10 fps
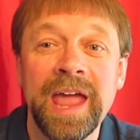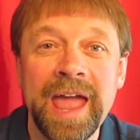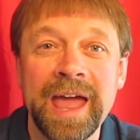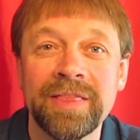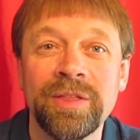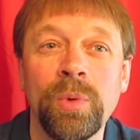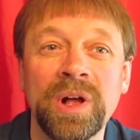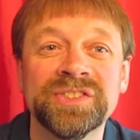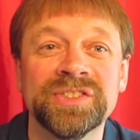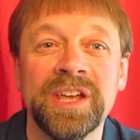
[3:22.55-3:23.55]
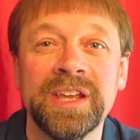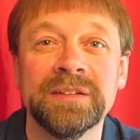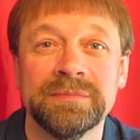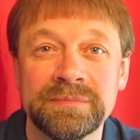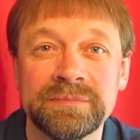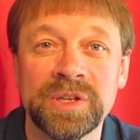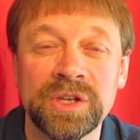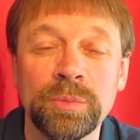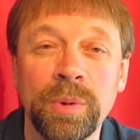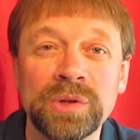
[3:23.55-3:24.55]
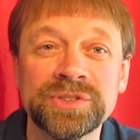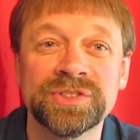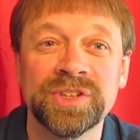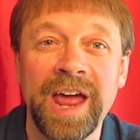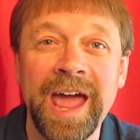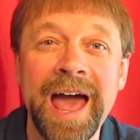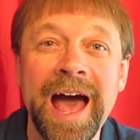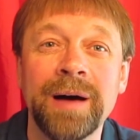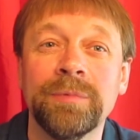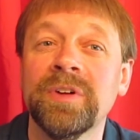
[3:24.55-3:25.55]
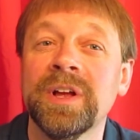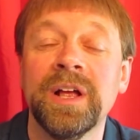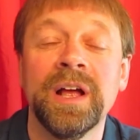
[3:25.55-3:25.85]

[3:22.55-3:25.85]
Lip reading: And the ones the U-bolts that I have,